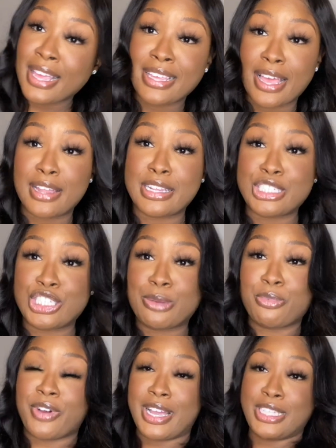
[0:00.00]
yeah, let's
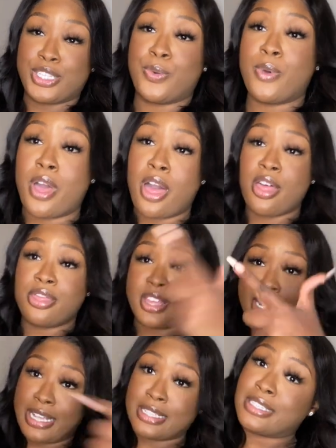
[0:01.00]
jump right into the
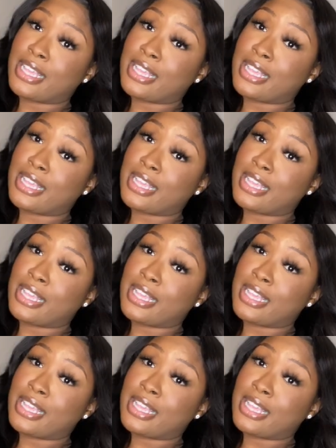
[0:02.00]
next